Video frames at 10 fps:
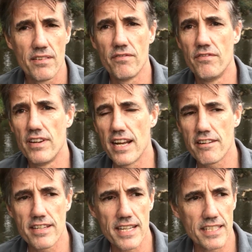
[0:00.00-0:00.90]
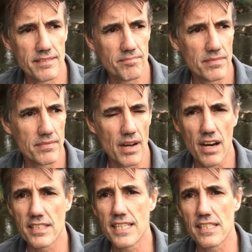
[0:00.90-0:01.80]
very
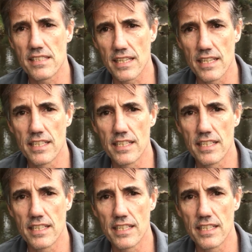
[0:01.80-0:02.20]
artistic